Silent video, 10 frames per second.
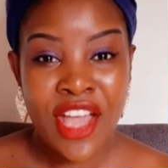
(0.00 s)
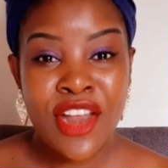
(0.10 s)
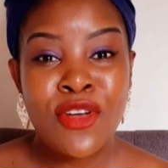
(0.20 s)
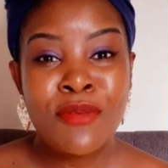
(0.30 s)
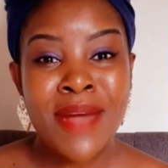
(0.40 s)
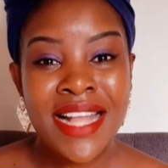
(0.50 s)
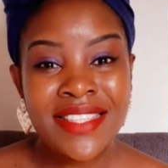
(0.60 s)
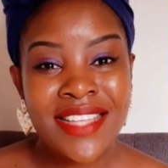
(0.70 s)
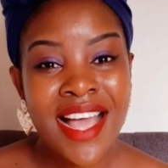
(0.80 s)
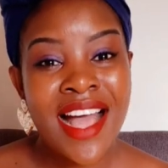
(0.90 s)
No
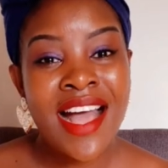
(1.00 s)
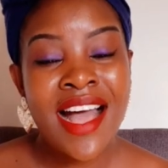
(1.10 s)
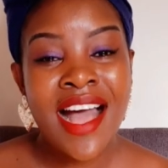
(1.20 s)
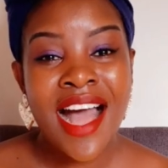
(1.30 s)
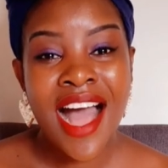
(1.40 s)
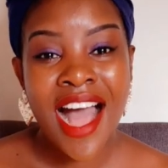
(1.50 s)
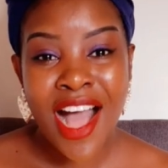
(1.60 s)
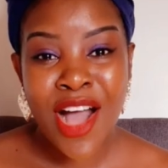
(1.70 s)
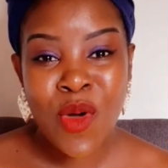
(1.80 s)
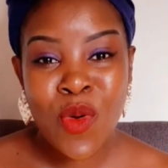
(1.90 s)
matter
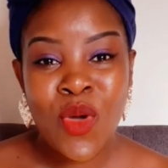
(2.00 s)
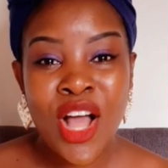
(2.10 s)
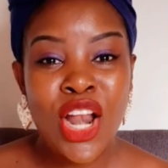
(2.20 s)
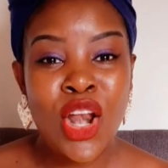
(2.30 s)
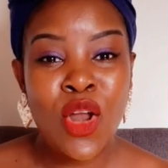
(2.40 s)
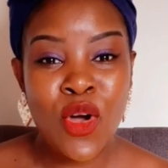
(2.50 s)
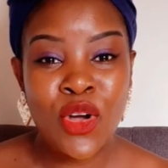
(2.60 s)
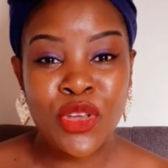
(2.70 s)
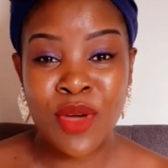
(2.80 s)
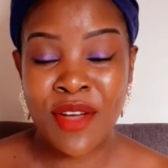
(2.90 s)
how
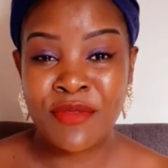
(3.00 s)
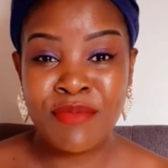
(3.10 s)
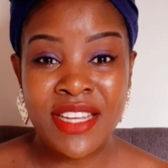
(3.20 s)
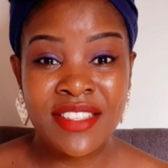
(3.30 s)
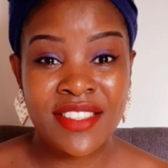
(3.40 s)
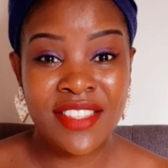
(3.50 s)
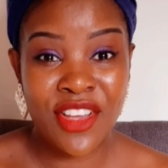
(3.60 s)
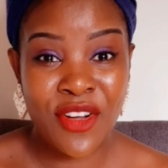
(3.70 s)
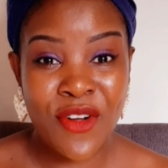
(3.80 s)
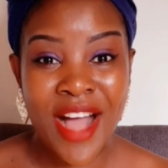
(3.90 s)
long you have been
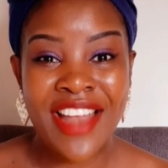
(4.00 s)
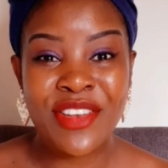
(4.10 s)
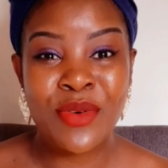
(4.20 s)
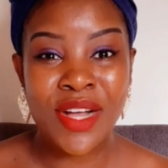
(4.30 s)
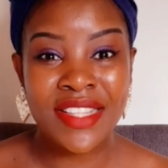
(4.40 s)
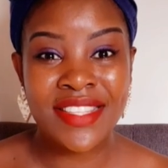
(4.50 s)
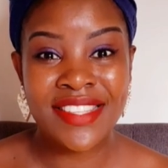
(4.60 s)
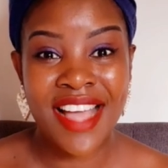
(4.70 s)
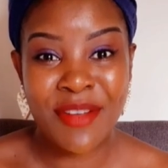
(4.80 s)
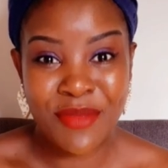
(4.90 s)
single and you want
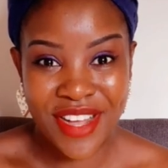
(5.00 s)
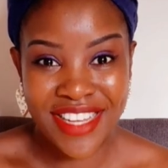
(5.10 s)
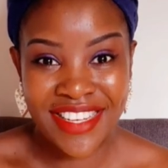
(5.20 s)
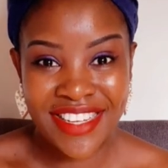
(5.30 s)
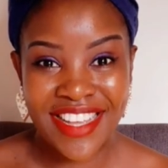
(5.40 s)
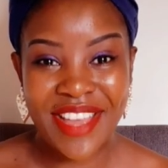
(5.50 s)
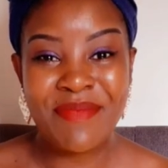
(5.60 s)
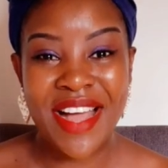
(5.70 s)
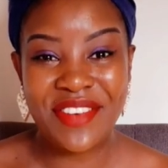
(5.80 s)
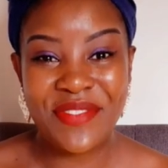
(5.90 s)
someone, a
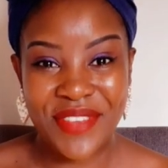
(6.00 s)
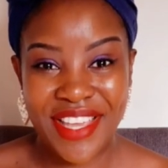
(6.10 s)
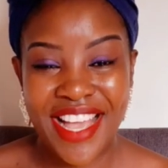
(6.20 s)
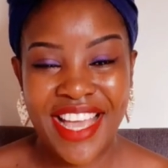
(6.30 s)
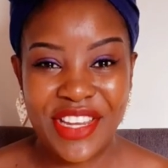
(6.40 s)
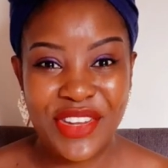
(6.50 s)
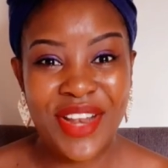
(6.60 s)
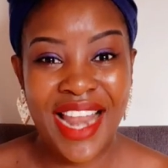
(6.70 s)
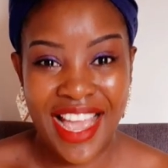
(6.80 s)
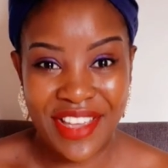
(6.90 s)
man figure in your
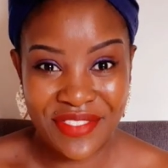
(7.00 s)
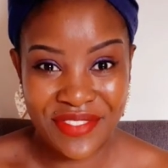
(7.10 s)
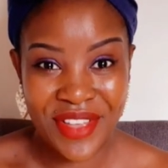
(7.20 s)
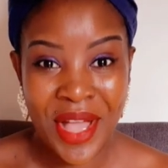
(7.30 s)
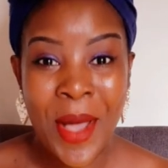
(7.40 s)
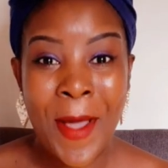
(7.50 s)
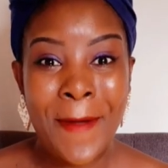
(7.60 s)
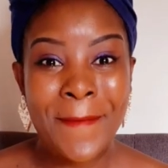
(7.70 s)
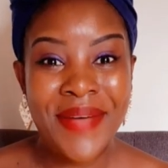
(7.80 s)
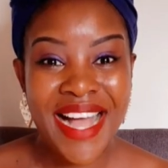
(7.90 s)
life,
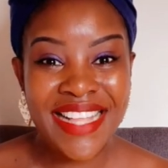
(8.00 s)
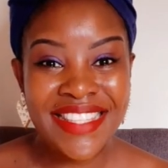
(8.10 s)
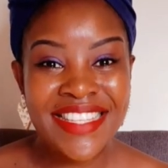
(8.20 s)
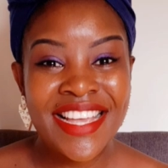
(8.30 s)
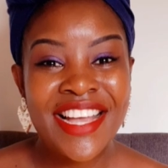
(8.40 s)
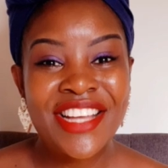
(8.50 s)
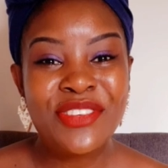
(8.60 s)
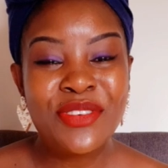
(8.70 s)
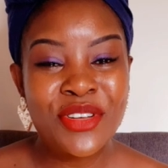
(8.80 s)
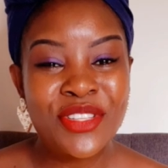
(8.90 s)
but
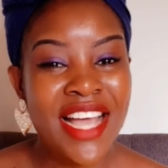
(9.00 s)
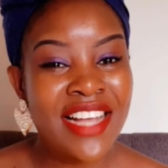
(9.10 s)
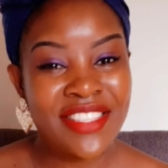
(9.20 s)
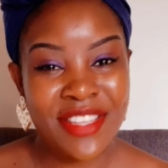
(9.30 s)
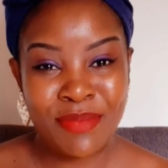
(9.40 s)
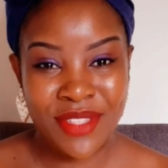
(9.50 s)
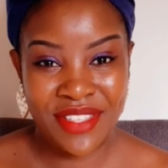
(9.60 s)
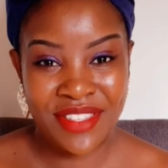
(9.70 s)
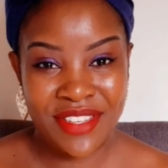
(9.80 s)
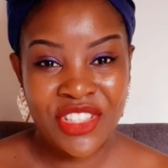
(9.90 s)
do not accept
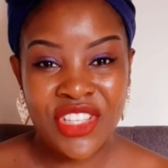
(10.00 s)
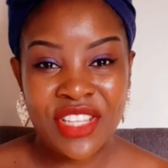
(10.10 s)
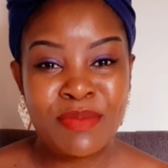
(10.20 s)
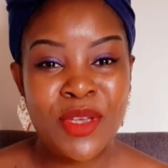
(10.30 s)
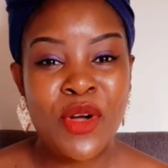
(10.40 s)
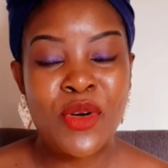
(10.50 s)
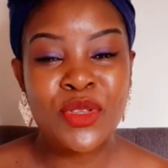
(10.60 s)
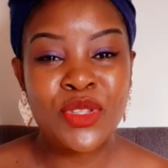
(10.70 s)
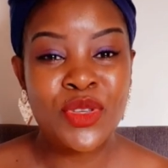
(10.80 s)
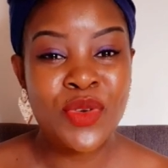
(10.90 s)
it just
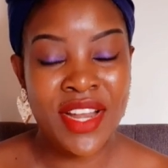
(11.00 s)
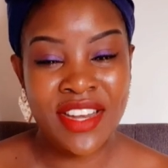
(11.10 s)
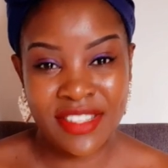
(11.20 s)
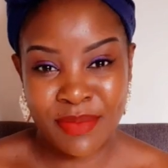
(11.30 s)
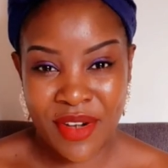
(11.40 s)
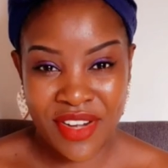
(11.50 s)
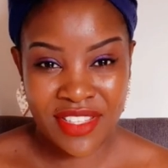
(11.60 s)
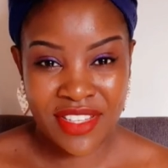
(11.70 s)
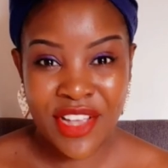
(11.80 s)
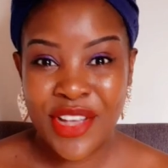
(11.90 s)
because you are
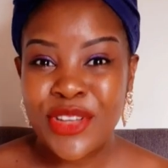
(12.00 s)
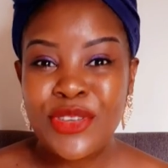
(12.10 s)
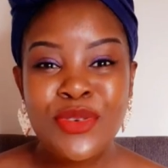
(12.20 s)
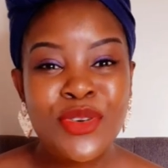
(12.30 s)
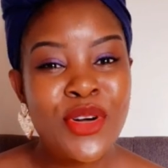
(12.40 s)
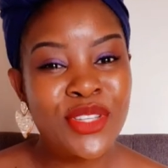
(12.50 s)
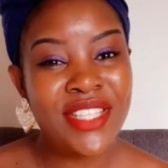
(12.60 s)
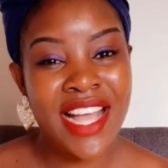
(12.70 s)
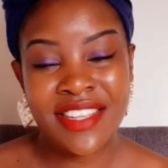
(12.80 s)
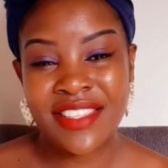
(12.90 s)
desperate. Do not
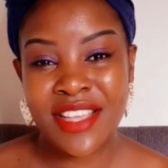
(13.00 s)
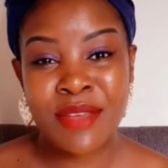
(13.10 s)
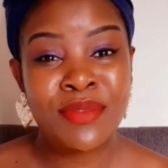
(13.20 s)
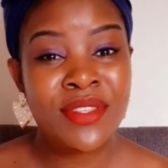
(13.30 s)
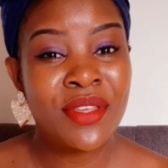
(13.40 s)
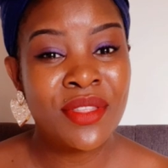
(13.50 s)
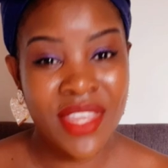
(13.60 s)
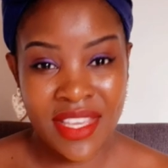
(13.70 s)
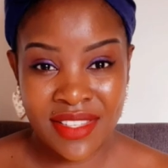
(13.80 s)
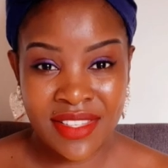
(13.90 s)
accept
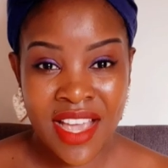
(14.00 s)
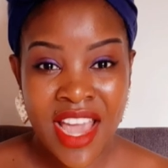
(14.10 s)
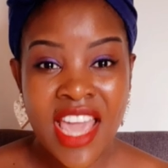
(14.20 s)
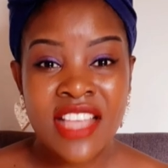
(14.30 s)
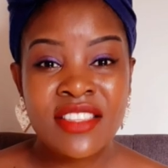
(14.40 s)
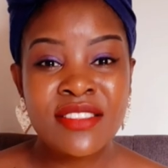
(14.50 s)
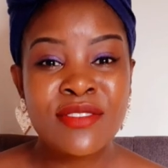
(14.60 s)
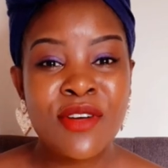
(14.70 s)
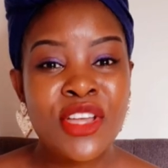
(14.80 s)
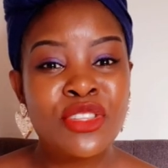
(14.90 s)
this it is
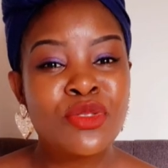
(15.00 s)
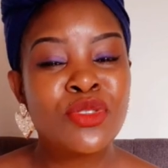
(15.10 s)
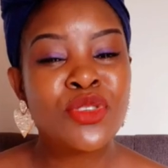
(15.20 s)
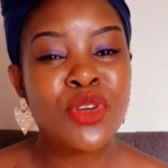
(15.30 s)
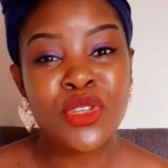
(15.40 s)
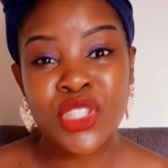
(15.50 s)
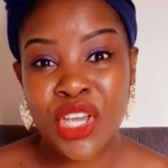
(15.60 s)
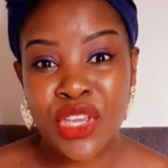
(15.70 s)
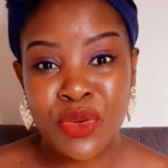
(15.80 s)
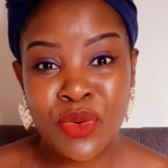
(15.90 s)
going to
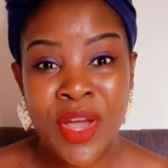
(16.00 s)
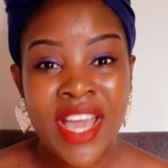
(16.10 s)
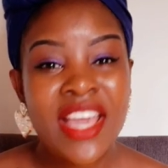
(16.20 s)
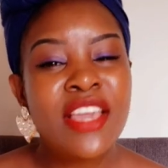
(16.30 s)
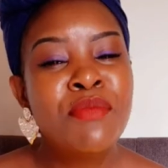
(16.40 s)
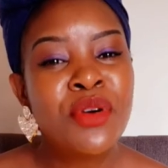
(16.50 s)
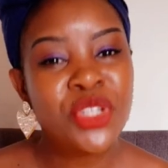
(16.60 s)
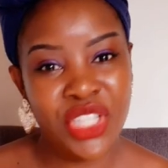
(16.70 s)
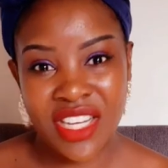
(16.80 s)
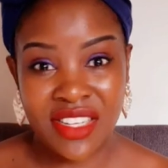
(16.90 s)
torture you
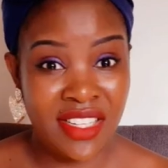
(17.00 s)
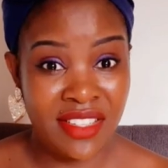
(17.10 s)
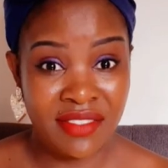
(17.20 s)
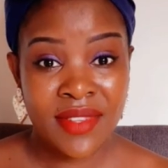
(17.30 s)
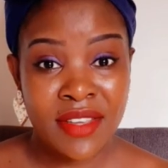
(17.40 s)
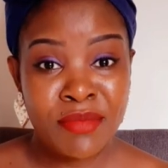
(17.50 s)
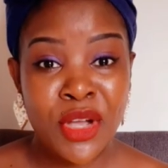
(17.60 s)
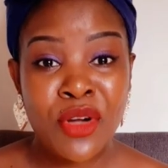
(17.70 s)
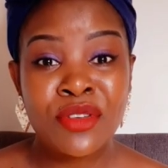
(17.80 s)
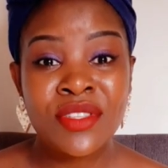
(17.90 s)
emotionally
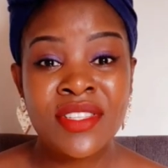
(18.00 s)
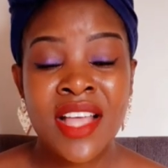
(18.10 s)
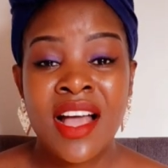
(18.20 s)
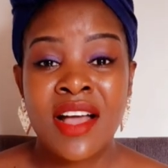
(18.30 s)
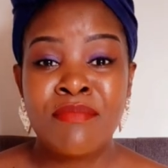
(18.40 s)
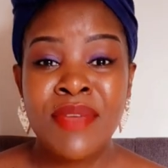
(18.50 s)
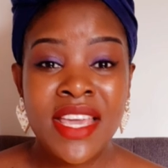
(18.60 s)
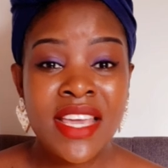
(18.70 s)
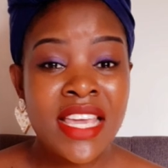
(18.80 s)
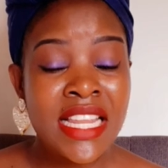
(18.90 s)
because
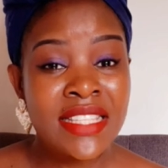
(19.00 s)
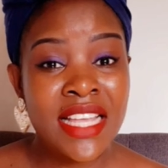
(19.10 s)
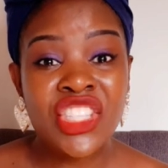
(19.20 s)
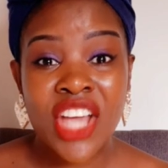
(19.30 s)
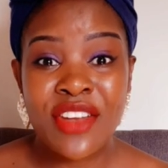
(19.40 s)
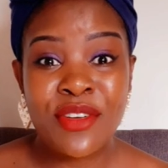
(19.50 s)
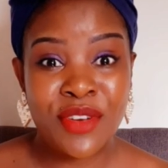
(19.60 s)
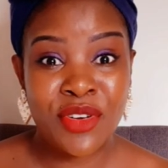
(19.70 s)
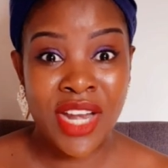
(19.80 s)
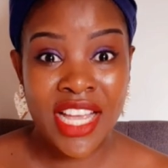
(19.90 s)
being in a such kind of
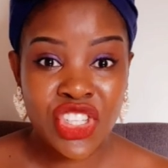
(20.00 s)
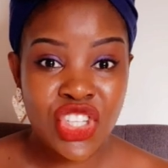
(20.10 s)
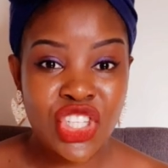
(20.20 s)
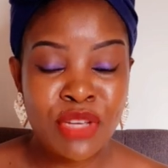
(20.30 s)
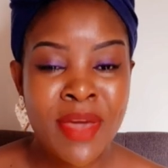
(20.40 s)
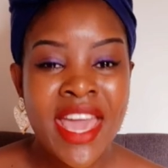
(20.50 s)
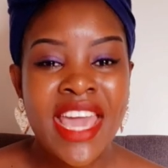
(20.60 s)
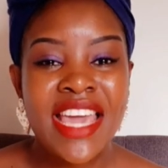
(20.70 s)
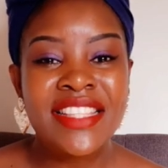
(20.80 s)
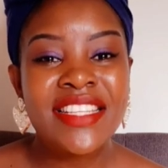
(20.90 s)
a relationship
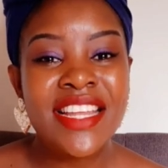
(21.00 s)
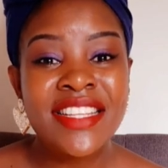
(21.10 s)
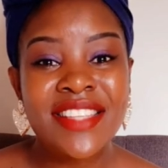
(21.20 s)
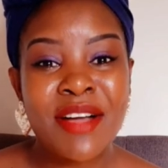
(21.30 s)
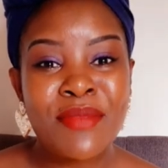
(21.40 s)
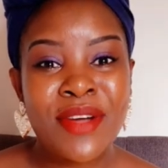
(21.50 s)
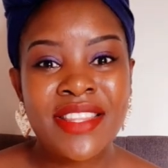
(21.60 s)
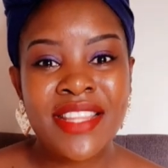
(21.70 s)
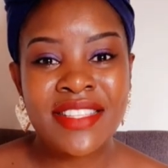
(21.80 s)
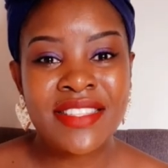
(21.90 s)
it needs
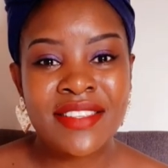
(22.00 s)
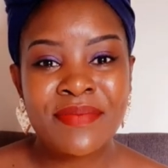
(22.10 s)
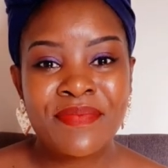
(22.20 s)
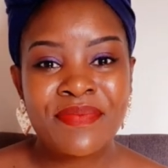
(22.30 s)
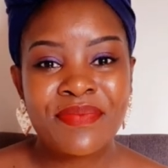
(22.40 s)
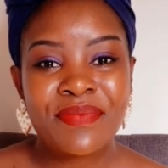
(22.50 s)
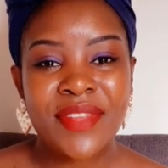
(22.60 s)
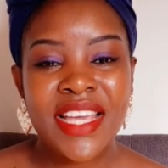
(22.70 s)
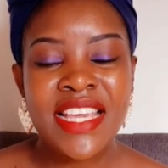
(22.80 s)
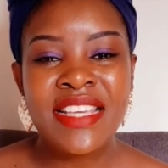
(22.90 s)
someone that
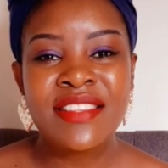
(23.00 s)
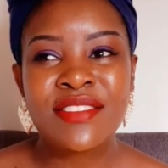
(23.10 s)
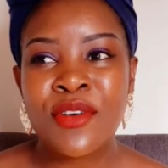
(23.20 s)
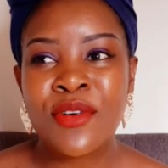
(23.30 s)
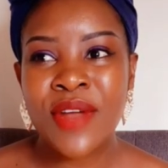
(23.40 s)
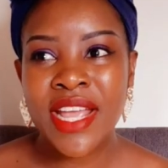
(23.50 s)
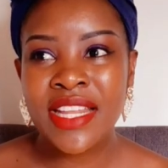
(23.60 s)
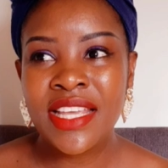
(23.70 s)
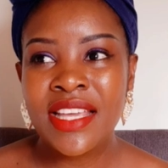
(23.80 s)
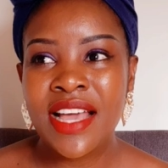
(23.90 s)
is
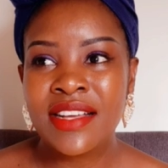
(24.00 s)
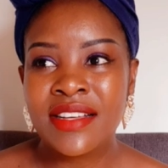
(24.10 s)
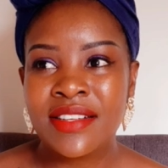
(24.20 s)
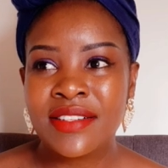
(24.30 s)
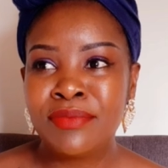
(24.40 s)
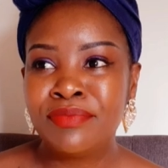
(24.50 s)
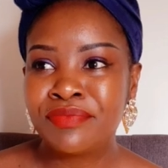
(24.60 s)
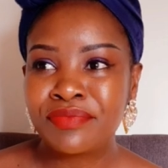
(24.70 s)
already um,